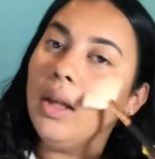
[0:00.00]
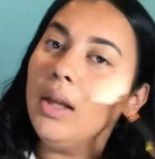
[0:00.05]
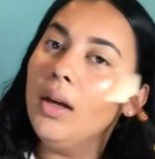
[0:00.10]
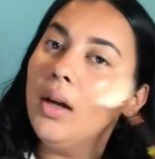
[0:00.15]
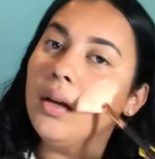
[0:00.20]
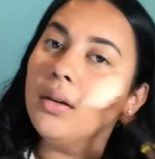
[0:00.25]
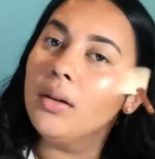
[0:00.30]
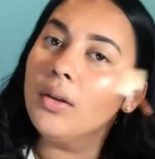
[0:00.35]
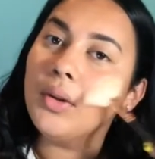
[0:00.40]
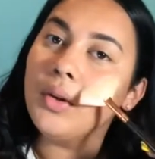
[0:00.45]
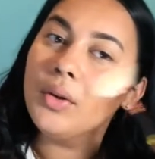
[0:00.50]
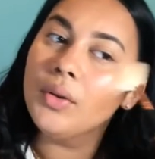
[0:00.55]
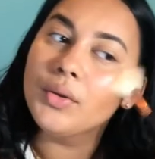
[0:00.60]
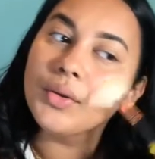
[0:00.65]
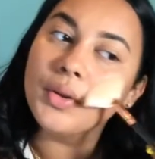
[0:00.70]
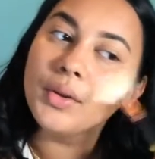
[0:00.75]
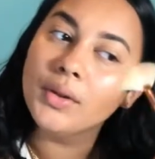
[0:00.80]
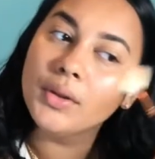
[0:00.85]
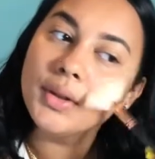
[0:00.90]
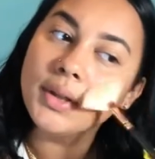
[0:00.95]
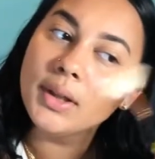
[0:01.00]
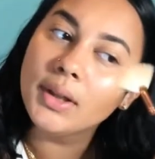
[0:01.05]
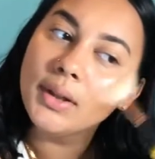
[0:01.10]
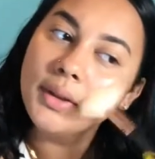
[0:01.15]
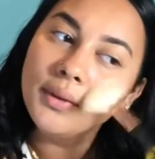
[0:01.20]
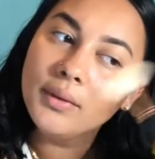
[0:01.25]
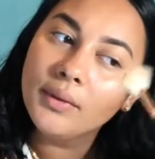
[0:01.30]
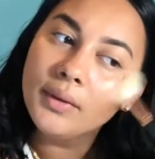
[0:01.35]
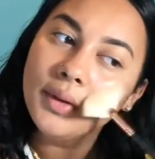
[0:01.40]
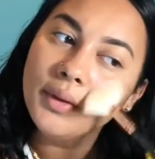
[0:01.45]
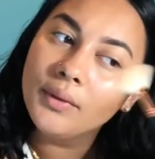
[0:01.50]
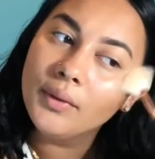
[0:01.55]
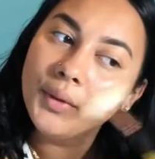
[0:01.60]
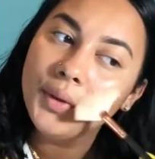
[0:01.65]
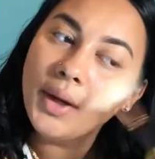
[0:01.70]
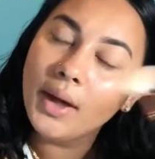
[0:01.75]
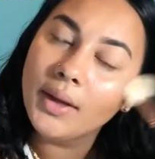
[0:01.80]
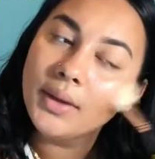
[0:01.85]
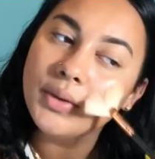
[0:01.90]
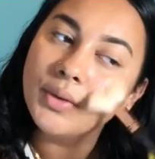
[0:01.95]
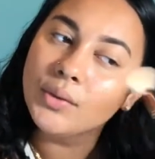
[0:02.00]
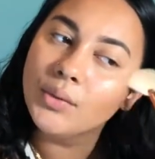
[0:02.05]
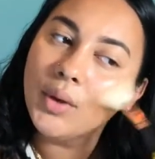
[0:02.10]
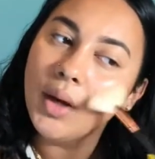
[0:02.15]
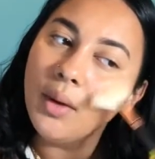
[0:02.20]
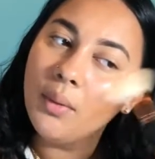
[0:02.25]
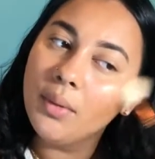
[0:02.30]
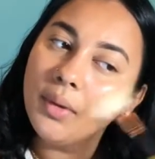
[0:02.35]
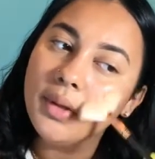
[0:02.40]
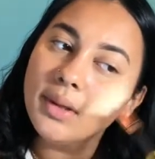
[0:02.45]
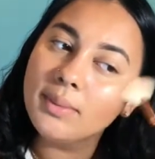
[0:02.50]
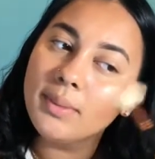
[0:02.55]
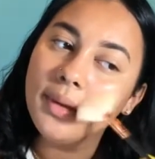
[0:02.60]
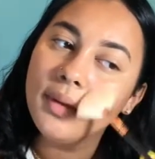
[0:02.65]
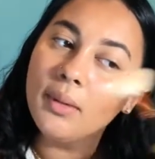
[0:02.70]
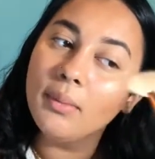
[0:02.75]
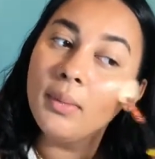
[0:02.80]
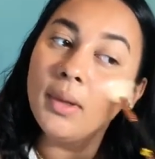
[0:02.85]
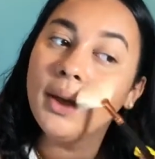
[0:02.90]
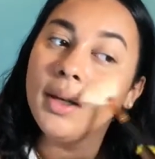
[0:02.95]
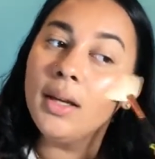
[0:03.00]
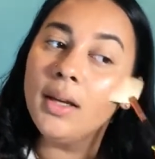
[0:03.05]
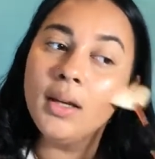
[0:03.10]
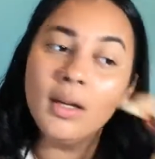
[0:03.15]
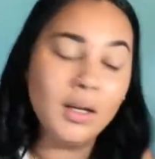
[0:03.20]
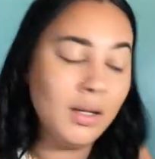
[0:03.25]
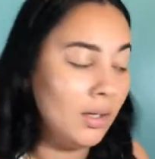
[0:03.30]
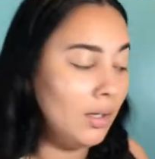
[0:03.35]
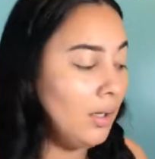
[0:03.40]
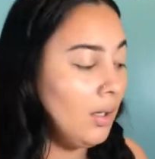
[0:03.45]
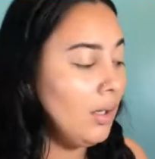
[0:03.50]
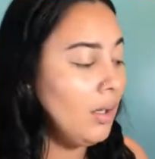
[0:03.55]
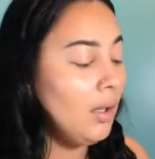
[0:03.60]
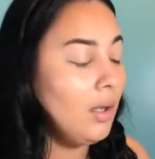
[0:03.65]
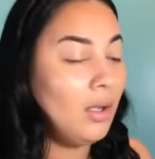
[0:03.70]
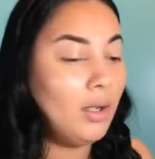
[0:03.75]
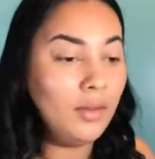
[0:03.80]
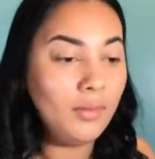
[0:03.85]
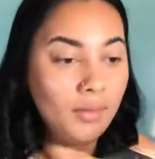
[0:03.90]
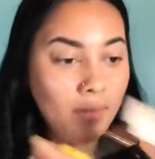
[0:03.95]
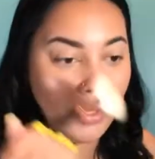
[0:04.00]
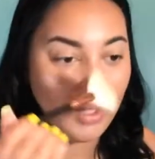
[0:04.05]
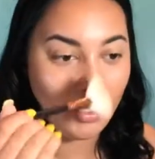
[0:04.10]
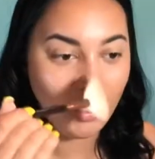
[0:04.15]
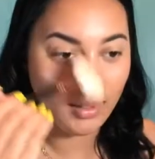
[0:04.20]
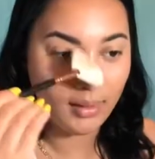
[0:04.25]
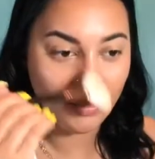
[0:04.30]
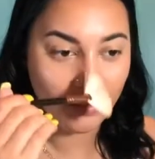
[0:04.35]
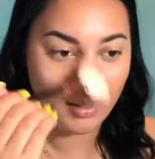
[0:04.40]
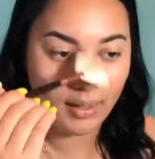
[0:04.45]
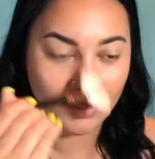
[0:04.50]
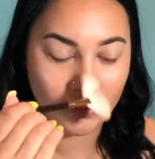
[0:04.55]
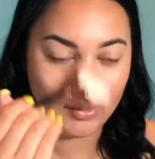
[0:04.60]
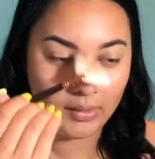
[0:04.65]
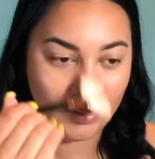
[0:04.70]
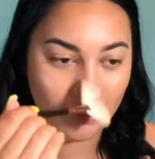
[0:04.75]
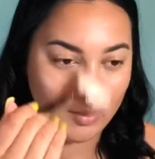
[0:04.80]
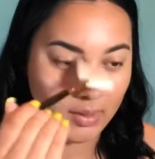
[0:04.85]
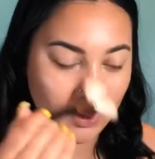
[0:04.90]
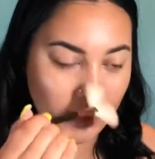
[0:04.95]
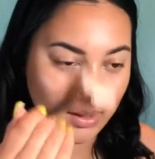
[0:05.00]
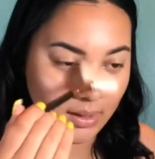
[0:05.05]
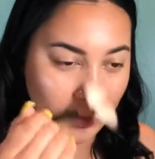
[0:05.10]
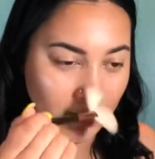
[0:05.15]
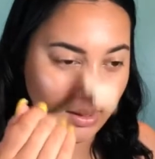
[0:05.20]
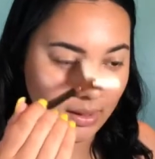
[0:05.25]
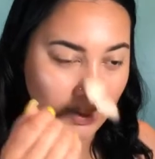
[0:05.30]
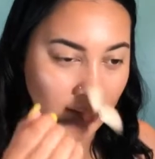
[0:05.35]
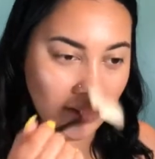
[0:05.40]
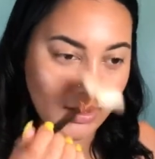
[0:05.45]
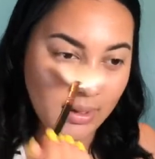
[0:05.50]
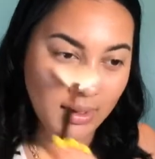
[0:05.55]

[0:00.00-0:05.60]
Another alternative, if you guys do not want to spend the money on the highlighter, I don't know how much this is.